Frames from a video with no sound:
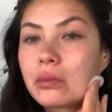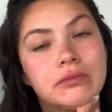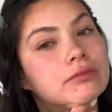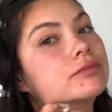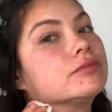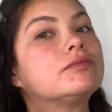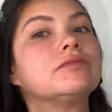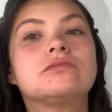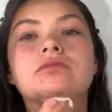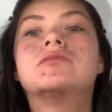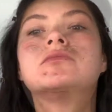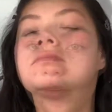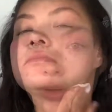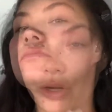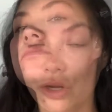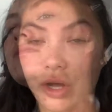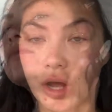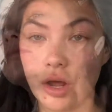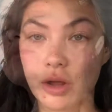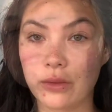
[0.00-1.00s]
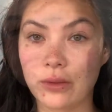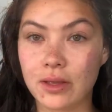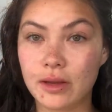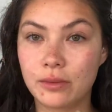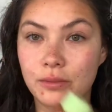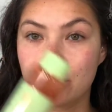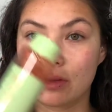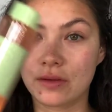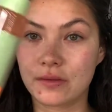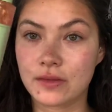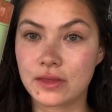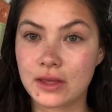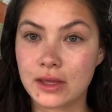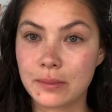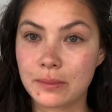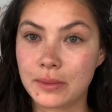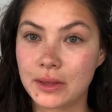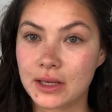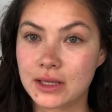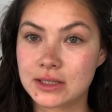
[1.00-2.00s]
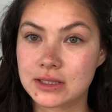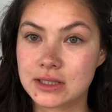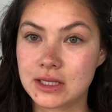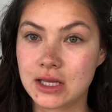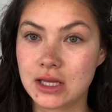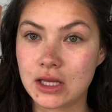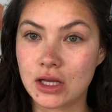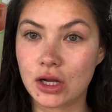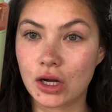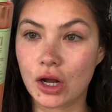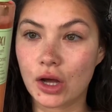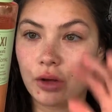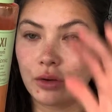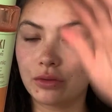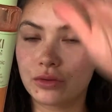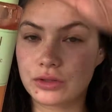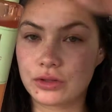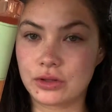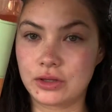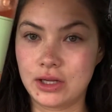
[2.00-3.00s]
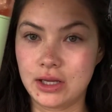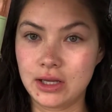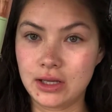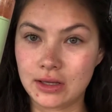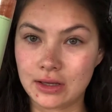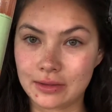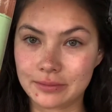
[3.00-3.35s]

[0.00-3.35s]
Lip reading: Now I'm going to go in with the Pixi Glow Tonic.